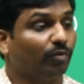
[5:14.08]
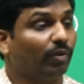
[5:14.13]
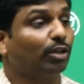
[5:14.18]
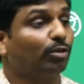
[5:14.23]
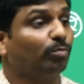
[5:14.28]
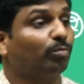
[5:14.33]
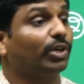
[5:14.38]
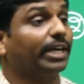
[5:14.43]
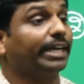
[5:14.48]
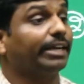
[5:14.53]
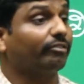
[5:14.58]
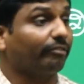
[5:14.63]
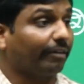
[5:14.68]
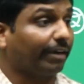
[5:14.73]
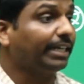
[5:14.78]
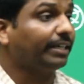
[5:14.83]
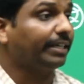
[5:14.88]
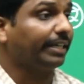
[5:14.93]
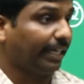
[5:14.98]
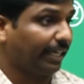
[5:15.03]
book a train
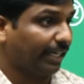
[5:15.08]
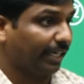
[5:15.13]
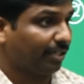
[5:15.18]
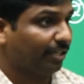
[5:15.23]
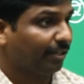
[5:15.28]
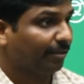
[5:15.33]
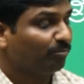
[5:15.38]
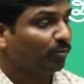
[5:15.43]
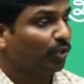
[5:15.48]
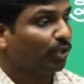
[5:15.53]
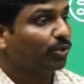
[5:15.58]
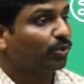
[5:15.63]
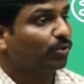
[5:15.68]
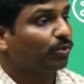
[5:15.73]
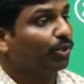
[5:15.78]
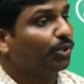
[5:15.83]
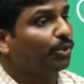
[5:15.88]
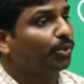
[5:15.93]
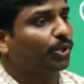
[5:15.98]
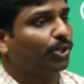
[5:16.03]
ticket, so
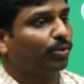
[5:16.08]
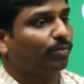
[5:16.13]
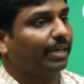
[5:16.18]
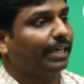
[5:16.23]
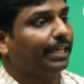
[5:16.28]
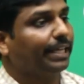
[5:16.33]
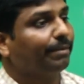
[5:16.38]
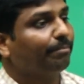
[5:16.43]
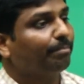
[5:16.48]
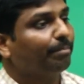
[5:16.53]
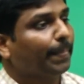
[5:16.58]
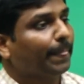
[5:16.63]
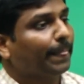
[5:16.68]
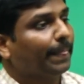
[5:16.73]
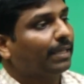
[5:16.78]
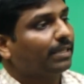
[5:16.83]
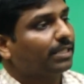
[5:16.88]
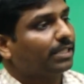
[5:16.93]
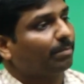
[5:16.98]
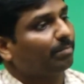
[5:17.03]
usually
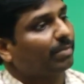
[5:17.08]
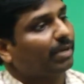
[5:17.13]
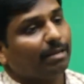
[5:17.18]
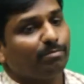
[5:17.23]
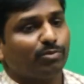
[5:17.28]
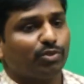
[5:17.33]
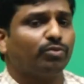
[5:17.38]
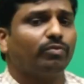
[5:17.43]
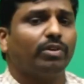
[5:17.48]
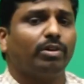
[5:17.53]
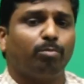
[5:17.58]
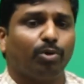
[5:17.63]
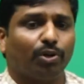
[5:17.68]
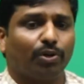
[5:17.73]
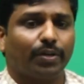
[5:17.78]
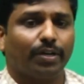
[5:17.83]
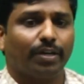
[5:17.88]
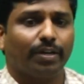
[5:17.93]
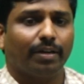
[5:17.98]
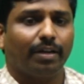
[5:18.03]
sometimes you will book
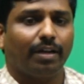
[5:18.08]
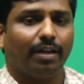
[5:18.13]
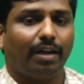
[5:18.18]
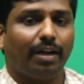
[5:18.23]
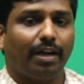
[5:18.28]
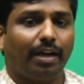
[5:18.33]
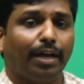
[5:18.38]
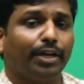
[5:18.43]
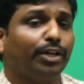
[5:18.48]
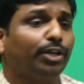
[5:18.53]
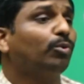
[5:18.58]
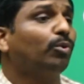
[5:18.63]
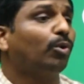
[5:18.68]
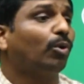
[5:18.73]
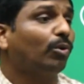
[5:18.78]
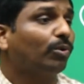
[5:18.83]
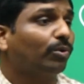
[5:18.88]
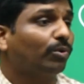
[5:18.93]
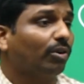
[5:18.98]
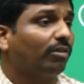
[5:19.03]
and you don't
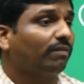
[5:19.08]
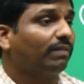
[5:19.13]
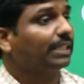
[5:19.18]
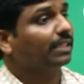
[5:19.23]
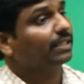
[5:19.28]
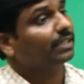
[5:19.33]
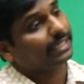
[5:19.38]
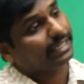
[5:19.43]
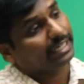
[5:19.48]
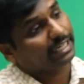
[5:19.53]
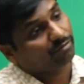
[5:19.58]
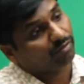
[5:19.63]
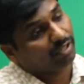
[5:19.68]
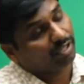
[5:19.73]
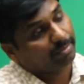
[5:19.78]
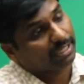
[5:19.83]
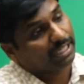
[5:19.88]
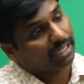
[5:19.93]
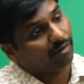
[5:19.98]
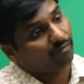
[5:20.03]
know whether ticket will be
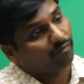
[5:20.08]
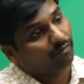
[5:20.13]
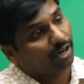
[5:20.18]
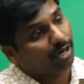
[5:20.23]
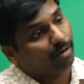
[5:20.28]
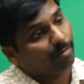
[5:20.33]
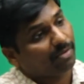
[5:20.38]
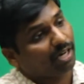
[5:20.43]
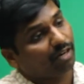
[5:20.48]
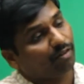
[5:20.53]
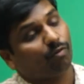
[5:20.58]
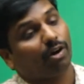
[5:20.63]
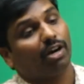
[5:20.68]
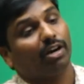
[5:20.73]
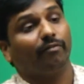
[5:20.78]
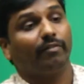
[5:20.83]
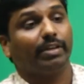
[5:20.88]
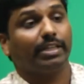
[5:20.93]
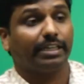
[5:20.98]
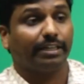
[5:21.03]
confirmed and
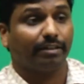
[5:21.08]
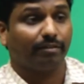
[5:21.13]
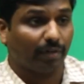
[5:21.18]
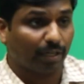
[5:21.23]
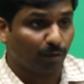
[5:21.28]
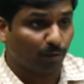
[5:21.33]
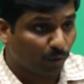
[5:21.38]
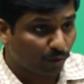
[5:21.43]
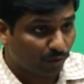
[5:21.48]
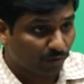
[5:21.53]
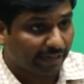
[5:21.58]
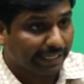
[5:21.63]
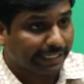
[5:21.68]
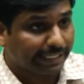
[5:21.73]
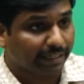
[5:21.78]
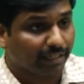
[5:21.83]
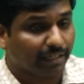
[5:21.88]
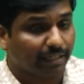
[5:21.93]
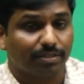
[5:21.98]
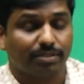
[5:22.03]
whether it will go to waiting
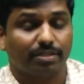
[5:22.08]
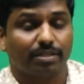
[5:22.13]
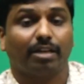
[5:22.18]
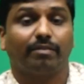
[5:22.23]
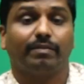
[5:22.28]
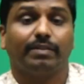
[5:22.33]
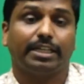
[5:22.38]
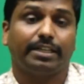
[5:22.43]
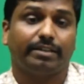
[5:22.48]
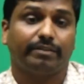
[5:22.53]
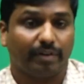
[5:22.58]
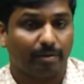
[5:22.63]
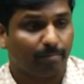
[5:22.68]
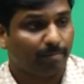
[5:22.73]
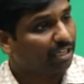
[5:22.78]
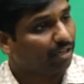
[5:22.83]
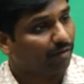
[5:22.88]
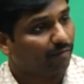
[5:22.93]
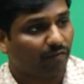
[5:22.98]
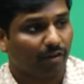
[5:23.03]
list or whether it will be
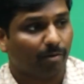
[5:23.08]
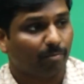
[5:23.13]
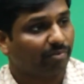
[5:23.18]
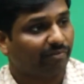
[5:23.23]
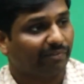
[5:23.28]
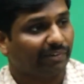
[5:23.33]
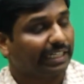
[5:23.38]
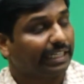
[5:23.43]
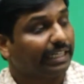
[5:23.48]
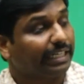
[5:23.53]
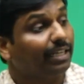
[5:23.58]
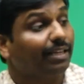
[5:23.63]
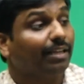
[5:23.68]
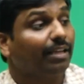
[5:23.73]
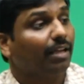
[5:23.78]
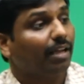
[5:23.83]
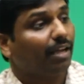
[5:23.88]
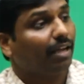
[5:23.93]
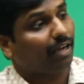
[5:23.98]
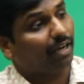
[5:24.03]
confirmed quickly,
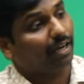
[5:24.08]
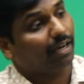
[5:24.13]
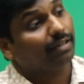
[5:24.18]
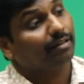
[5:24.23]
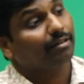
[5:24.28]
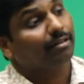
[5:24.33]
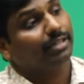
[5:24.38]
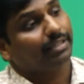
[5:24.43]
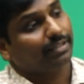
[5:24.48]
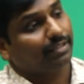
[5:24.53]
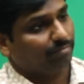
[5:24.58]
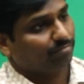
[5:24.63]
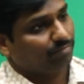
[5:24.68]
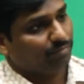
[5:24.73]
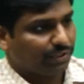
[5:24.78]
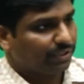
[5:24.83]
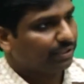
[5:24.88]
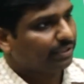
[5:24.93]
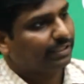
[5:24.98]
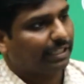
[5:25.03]
or
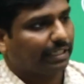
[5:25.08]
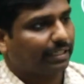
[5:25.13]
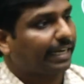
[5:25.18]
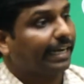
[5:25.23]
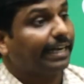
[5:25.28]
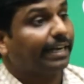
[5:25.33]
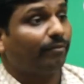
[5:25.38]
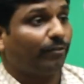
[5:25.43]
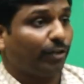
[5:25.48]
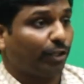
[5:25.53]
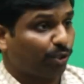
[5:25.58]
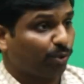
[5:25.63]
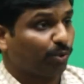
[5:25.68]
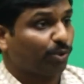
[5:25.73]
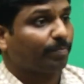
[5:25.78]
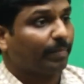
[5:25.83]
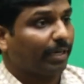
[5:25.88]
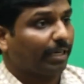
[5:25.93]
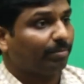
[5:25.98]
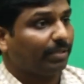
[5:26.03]
that kind of issues
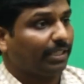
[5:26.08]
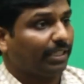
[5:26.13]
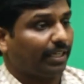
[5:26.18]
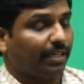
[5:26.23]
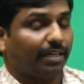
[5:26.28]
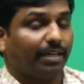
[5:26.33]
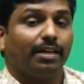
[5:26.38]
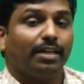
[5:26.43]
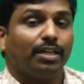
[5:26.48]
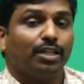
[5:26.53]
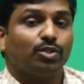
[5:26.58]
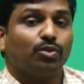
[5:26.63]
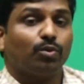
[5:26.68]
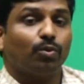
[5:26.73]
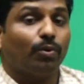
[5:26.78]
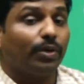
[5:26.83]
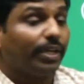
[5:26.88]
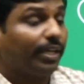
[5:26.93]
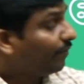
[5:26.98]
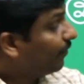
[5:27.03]
might be there. So
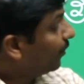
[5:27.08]
if you